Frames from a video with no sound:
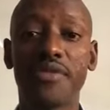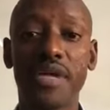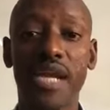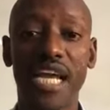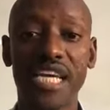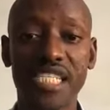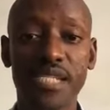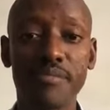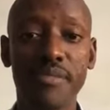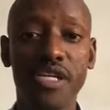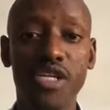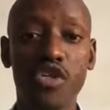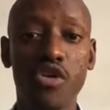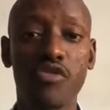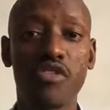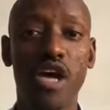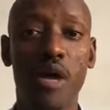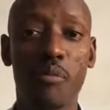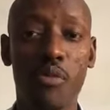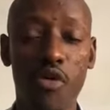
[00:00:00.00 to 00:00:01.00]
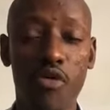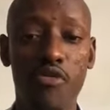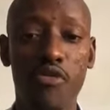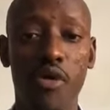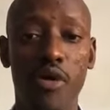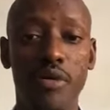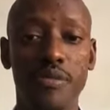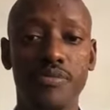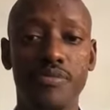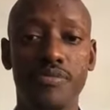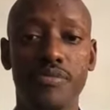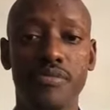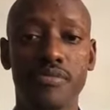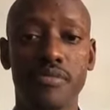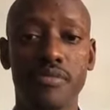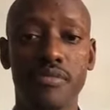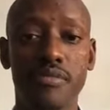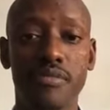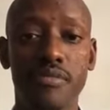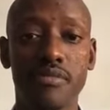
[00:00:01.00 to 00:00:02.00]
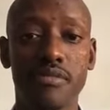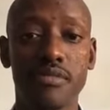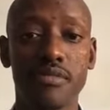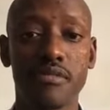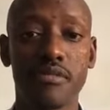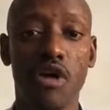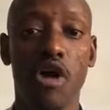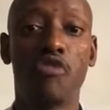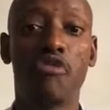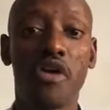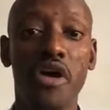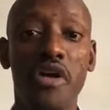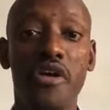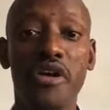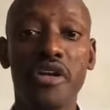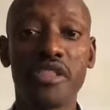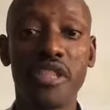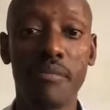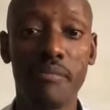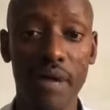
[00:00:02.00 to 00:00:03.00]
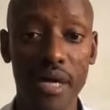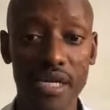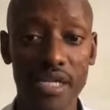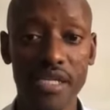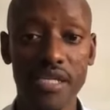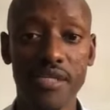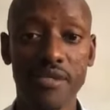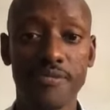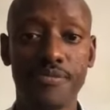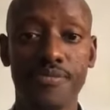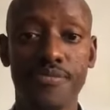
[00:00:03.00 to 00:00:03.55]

the last minute of the approval of wiring the money,